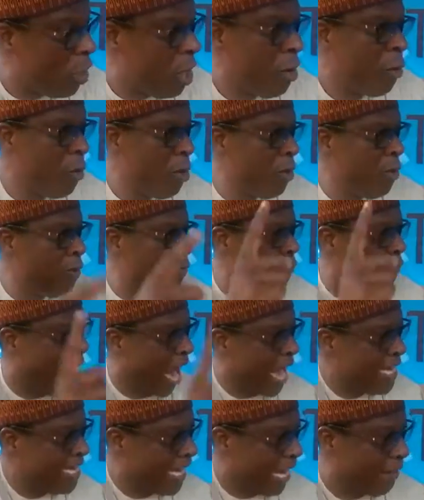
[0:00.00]
we will
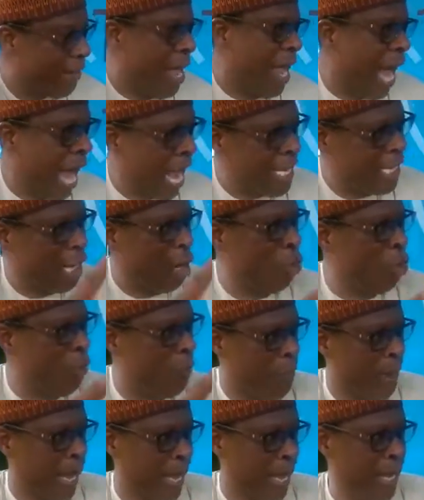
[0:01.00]
find them and they will
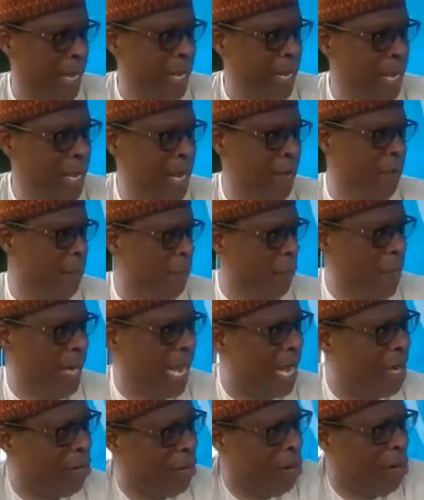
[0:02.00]
pay. If we
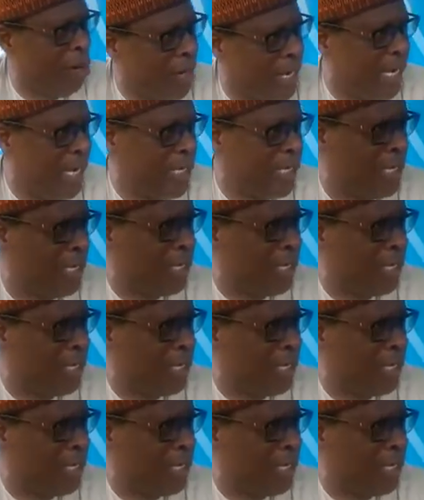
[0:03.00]
cannot locate them,